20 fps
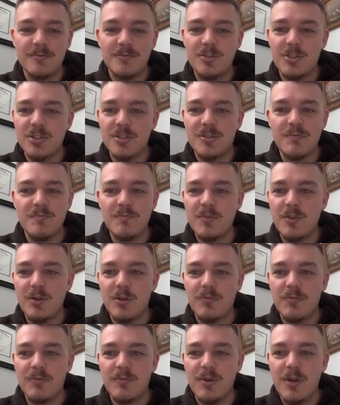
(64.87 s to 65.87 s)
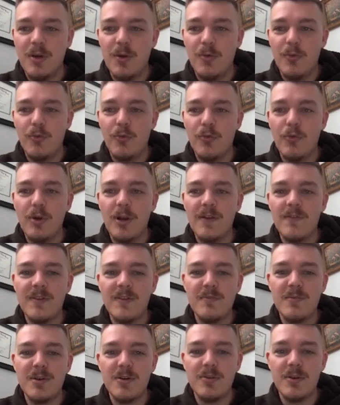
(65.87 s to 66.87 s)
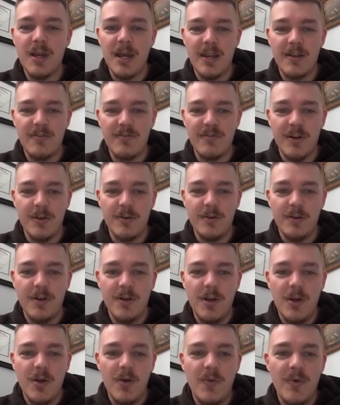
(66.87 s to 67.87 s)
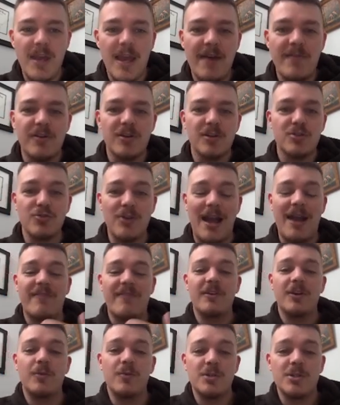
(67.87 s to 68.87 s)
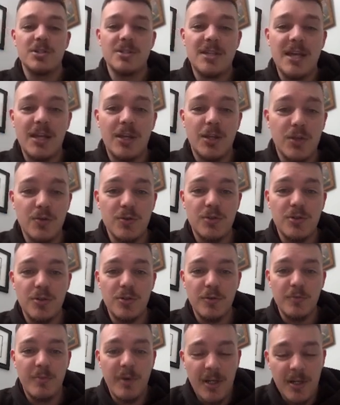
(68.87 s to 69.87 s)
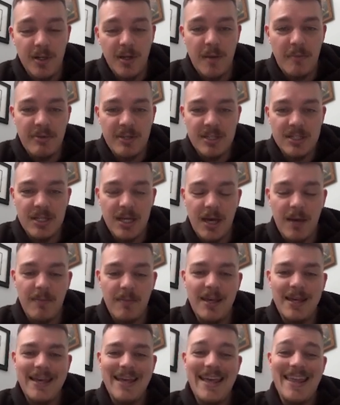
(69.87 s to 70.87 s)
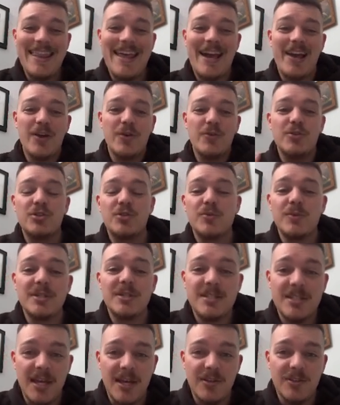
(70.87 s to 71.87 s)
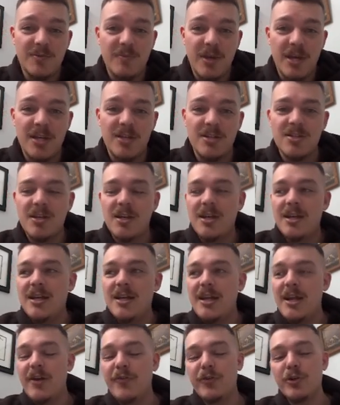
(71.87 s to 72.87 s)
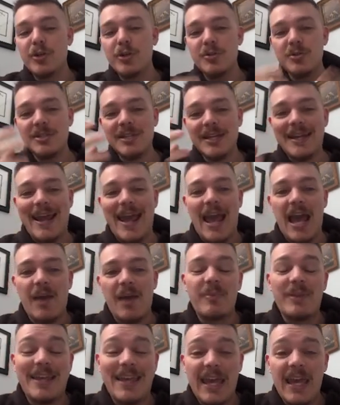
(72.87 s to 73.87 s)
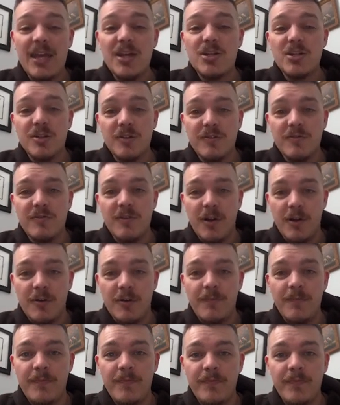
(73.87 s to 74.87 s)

just, you know, run-of-the-mill kind of funnel. We have our traffic, which is that YouTube button up at the top. That goes to a sales page. Now, if you're using an application funnel,